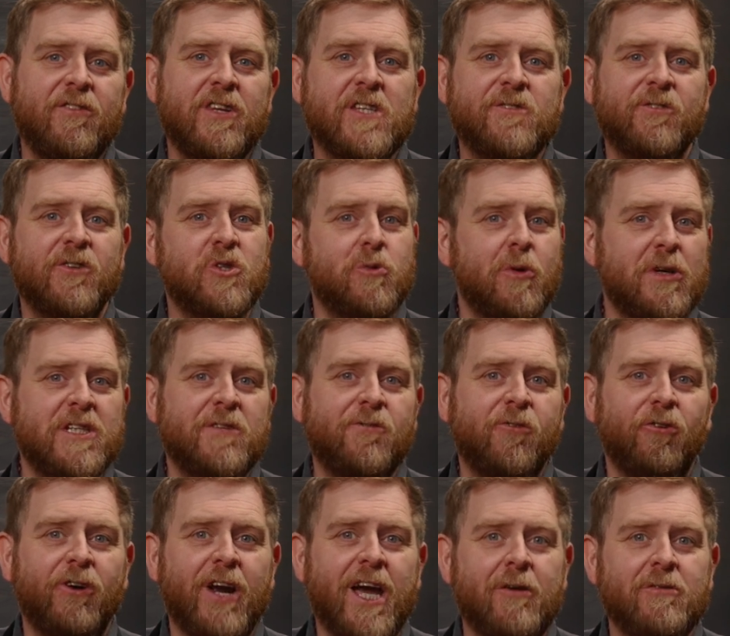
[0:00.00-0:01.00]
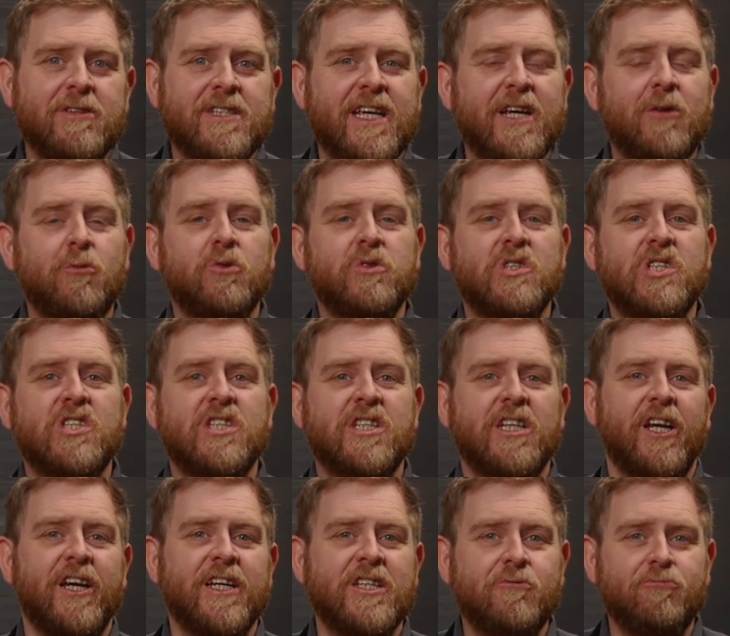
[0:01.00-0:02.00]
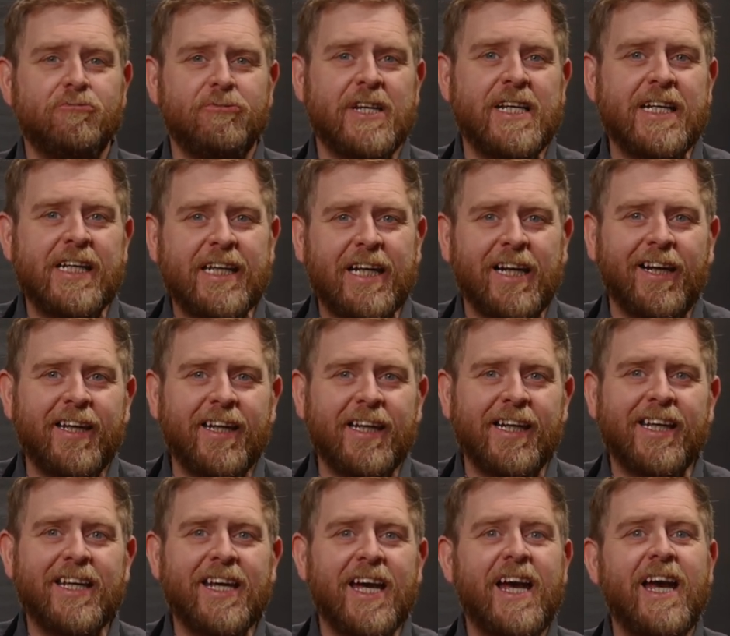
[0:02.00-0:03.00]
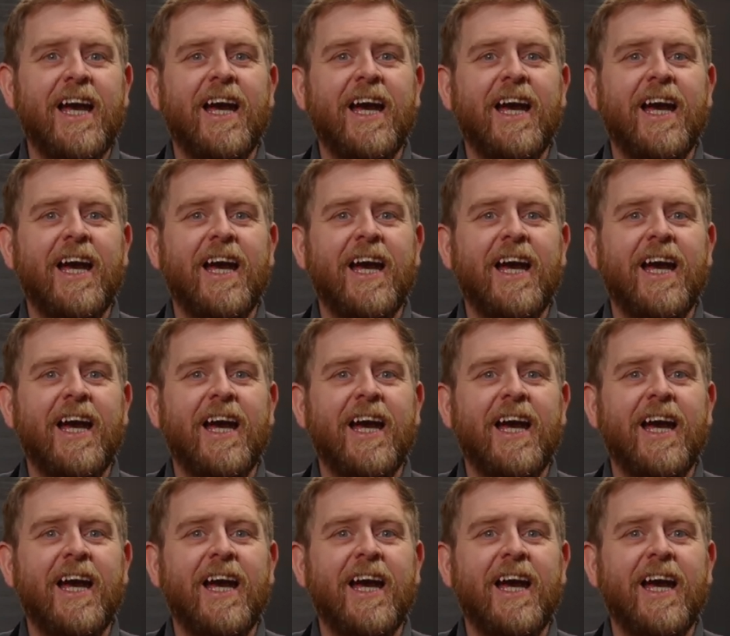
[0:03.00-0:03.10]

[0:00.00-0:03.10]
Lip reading: this for 24 hours, it will slice really cleanly,